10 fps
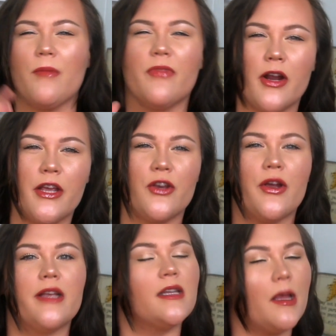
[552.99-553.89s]
I'm very
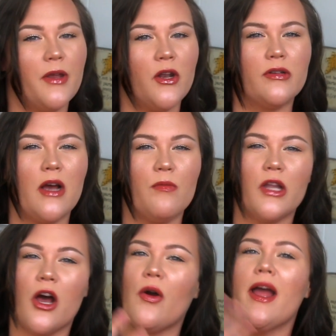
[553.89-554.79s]
curious. Let me know down
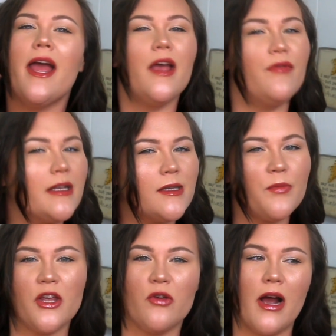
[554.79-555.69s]
below if that's
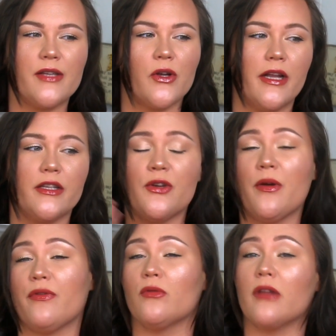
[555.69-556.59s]
something you guys are into,
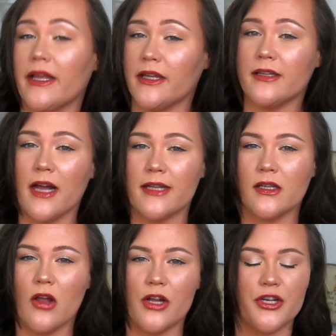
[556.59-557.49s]
if you like these kinds
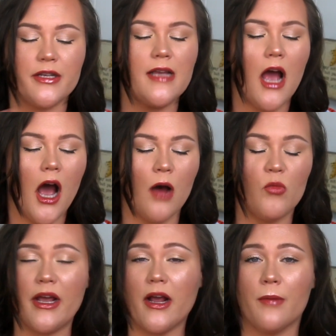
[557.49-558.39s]
of launches um,
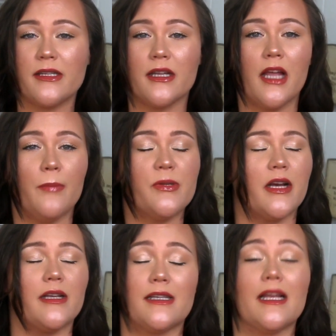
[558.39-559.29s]
when it comes to lips,
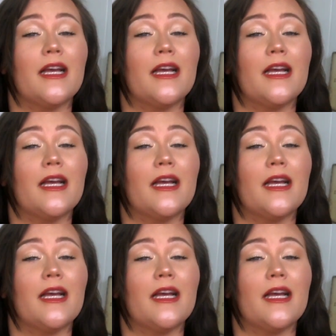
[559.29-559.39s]
because